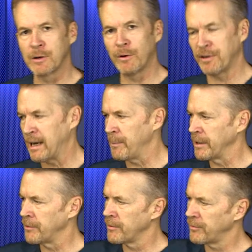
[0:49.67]
what's
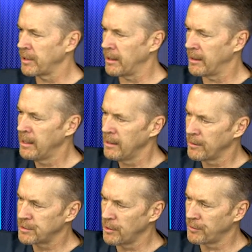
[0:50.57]
happening under the skin.
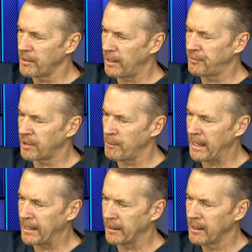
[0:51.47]
This shows a nice
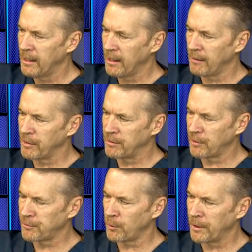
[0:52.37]
schematic of the
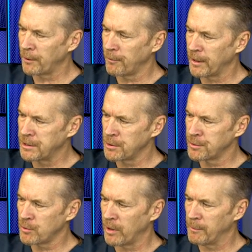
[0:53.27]
distal interphalangeal
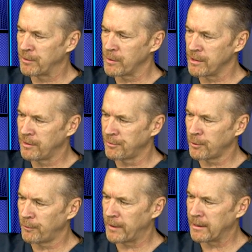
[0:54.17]
joint between the
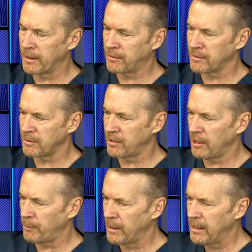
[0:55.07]
distal phalanx at the
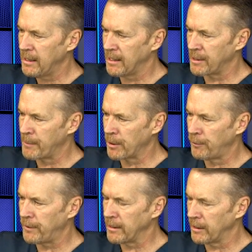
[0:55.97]
tip and the middle
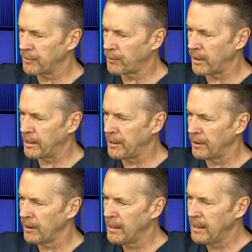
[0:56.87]
phalanx right
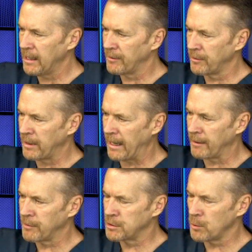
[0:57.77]
here. And out
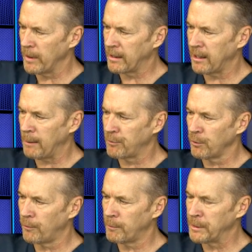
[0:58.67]
of the joint
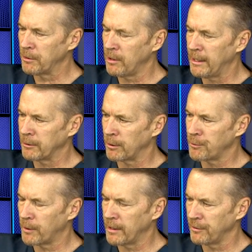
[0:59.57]
capsule from underlying
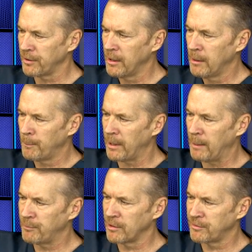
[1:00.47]
arthritis
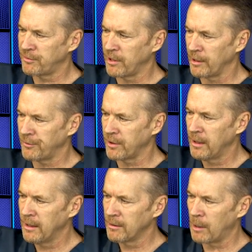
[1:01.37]
pops a cyst,
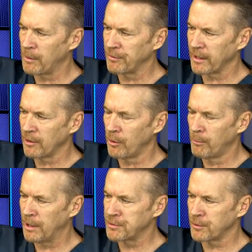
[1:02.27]
almost like a little
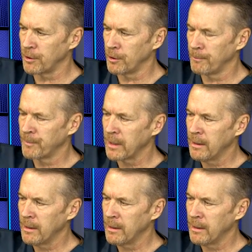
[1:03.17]
mushroom